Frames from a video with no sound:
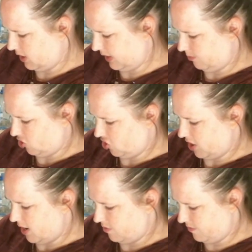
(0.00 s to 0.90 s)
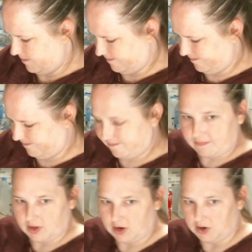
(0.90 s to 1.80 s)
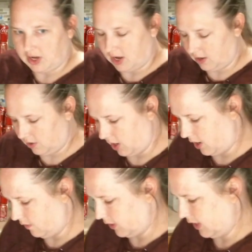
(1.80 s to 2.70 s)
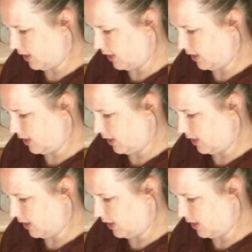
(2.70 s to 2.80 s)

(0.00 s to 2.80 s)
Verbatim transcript: don't ever your out. Piece in. Oh, oh no. You can't, you can't even see